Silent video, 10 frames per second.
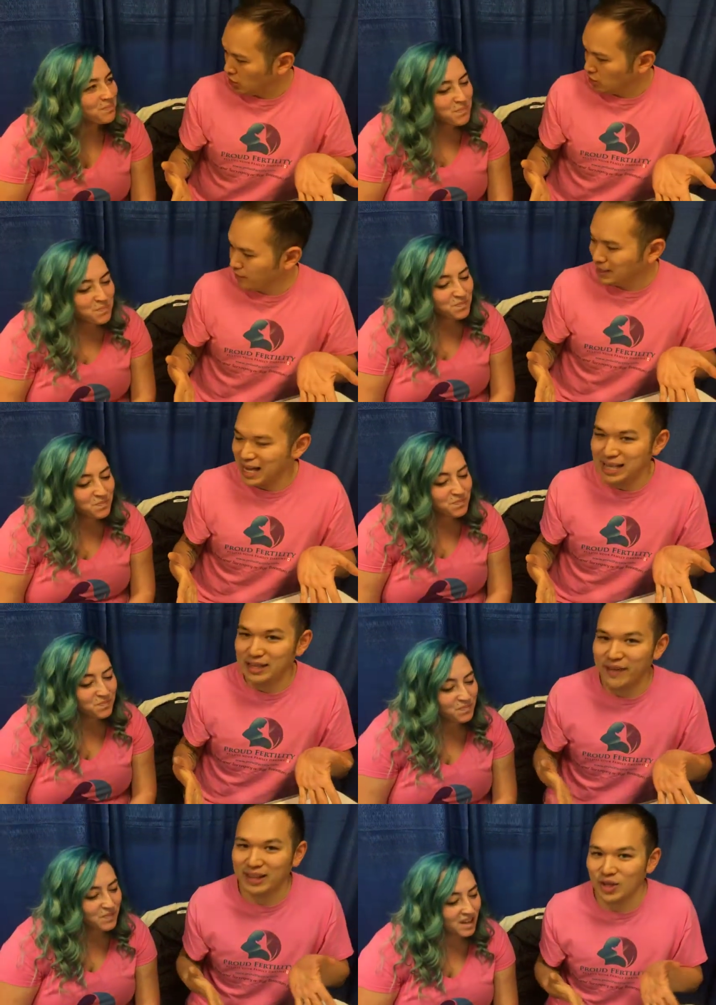Speaker 1: you besides
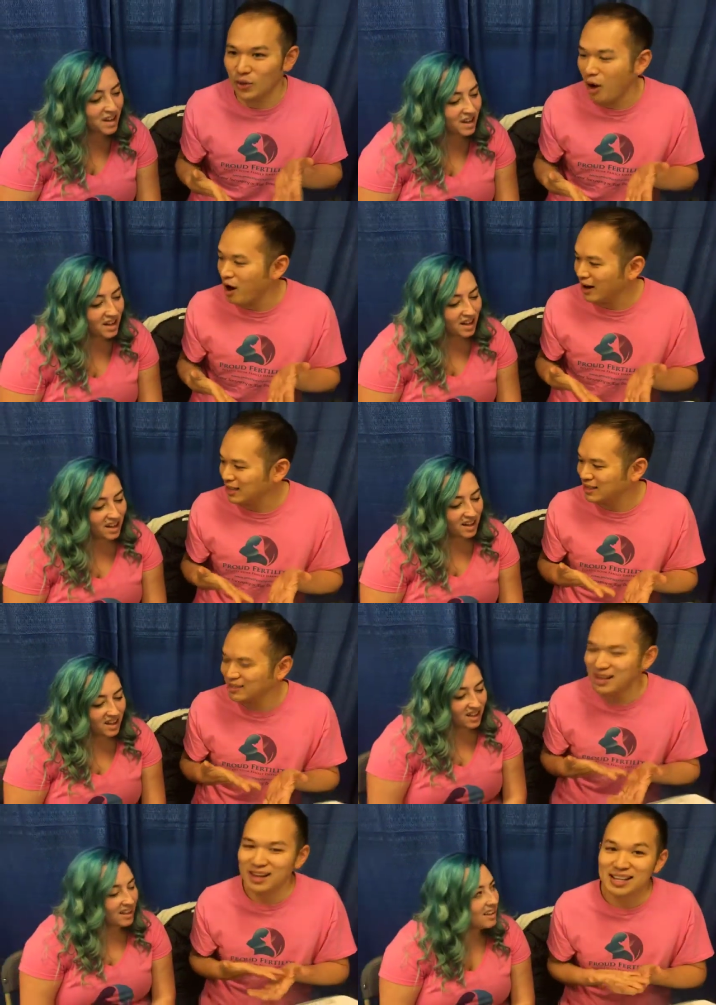the fact that you are in
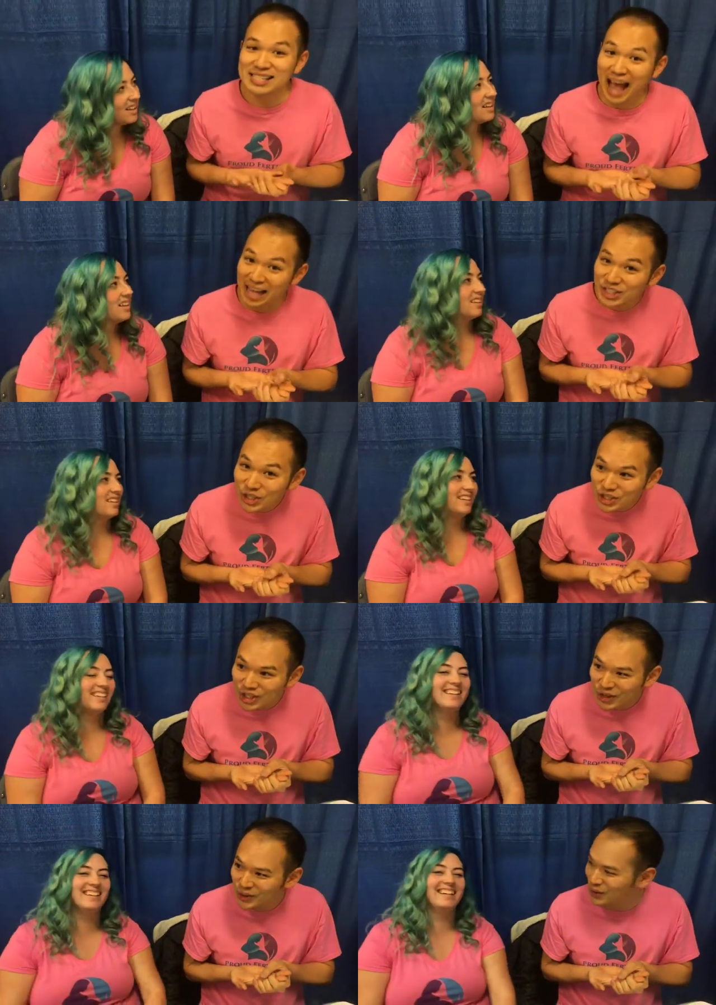
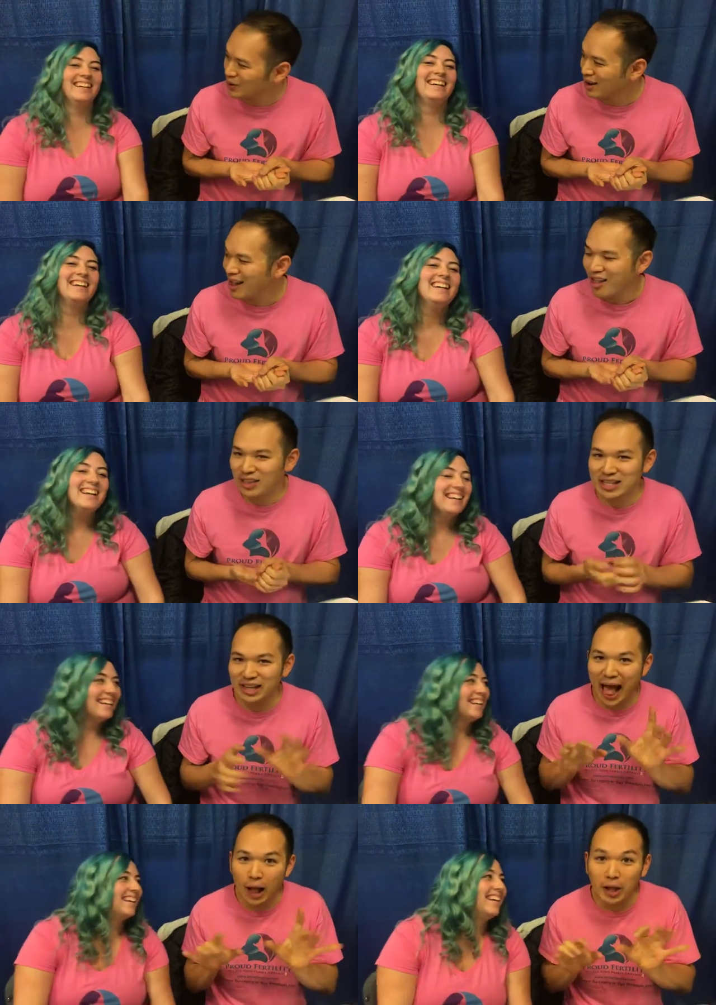Saskatoon, the
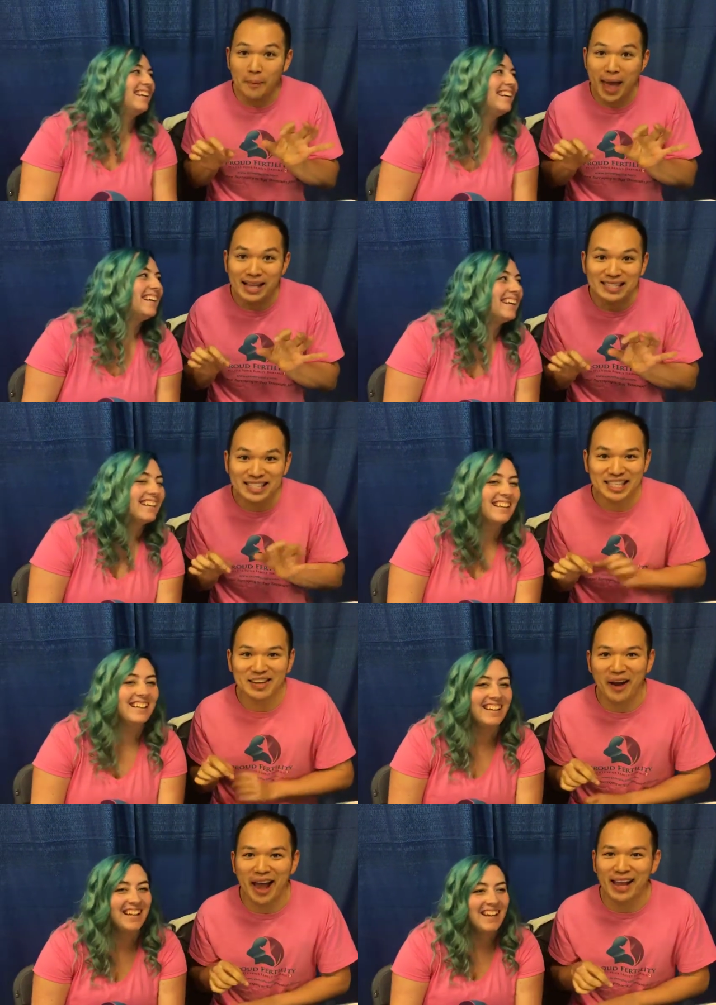little alchemist,
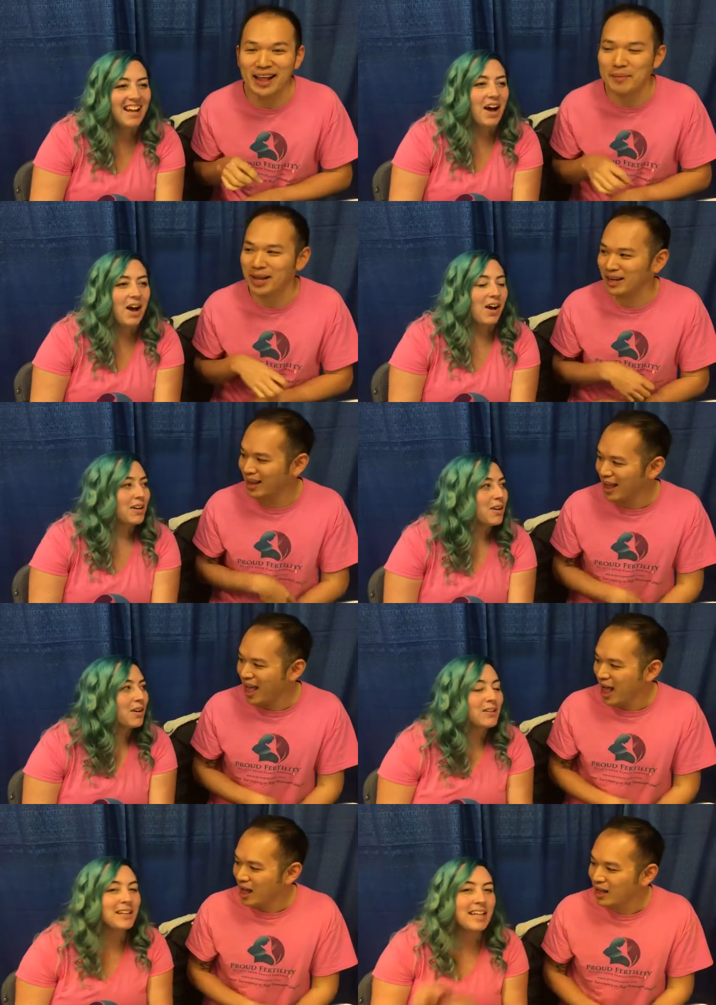right? I mean,
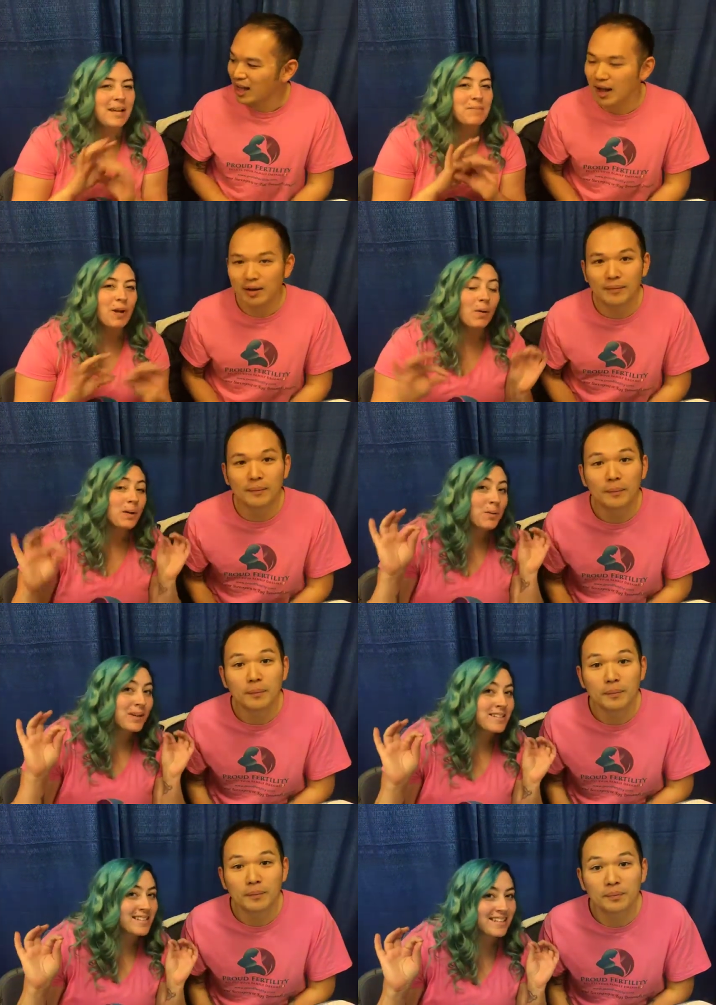
Speaker 2: currently I'm the only
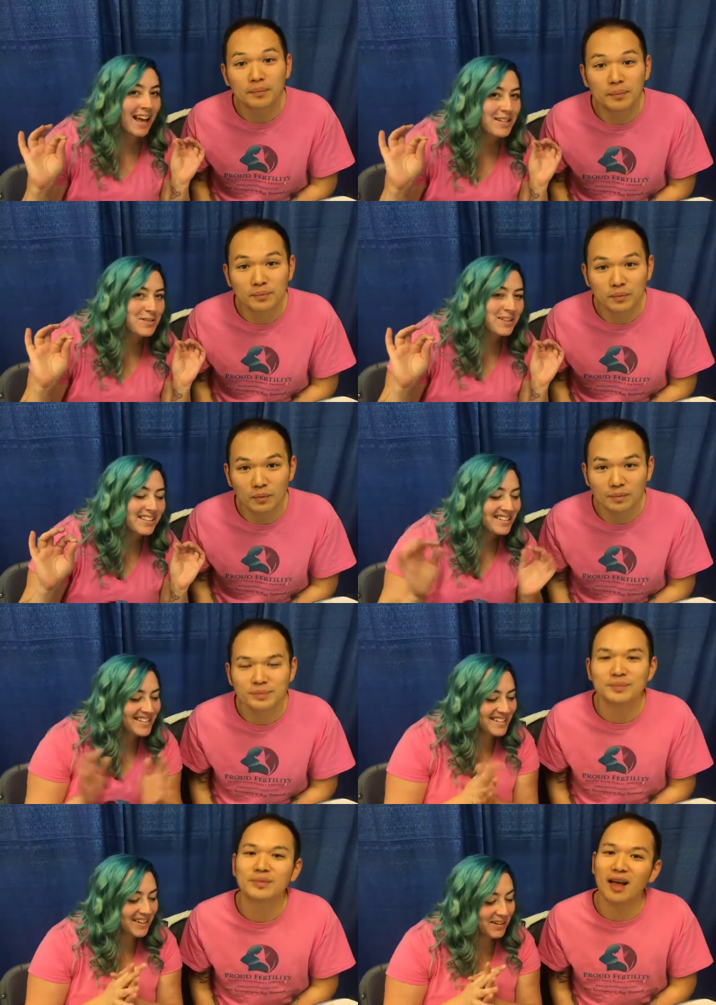one in Saskatchewan,
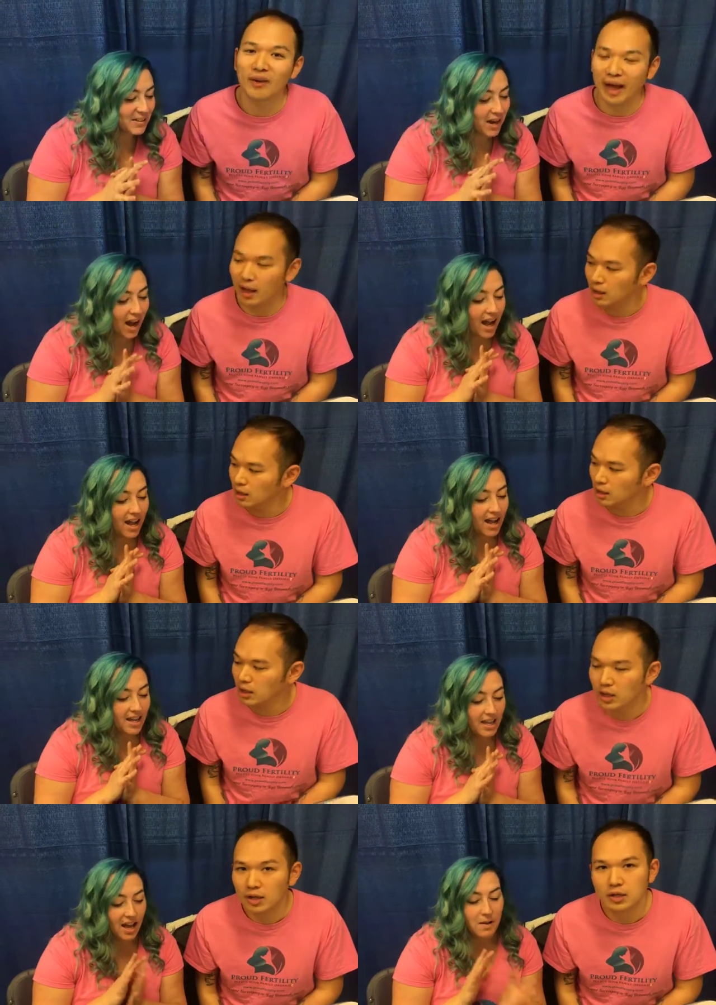so
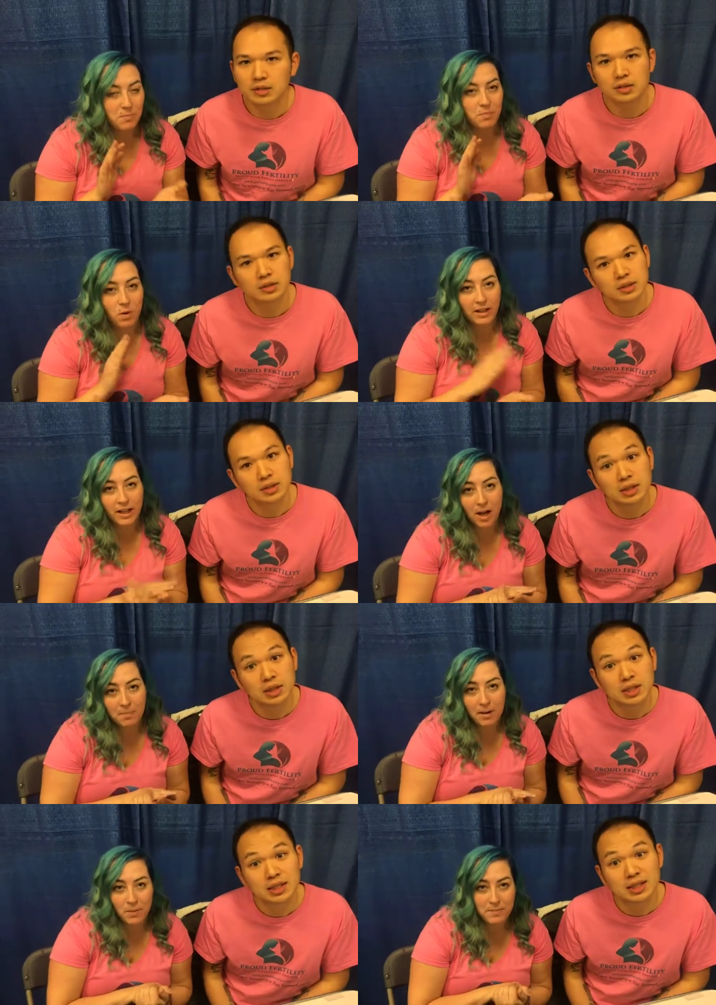I am working on
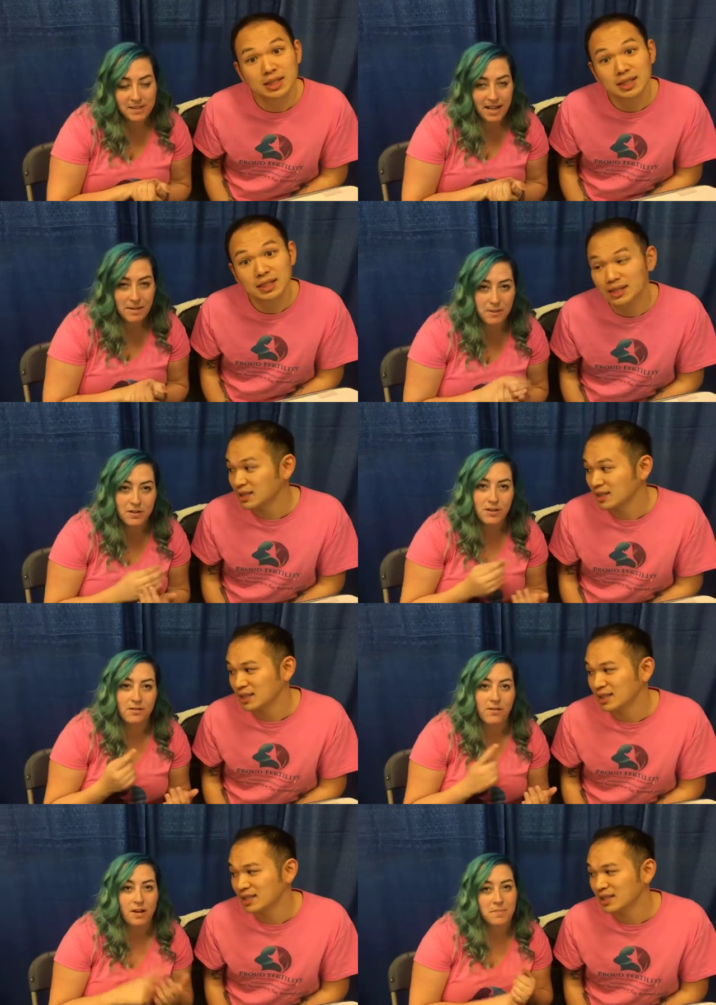my website, but you can
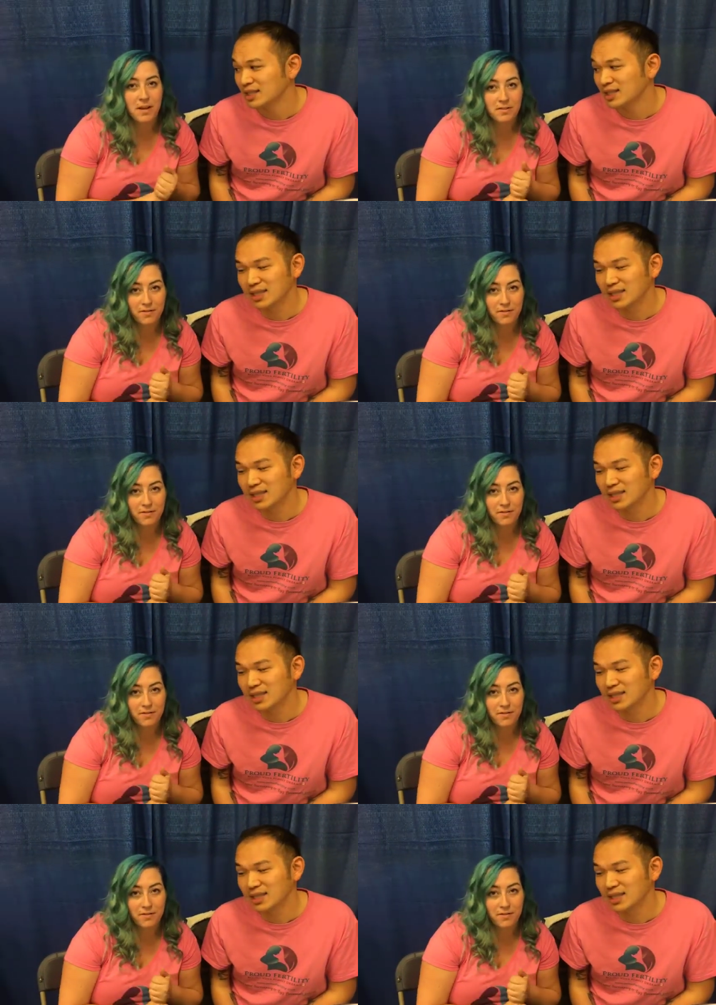find me on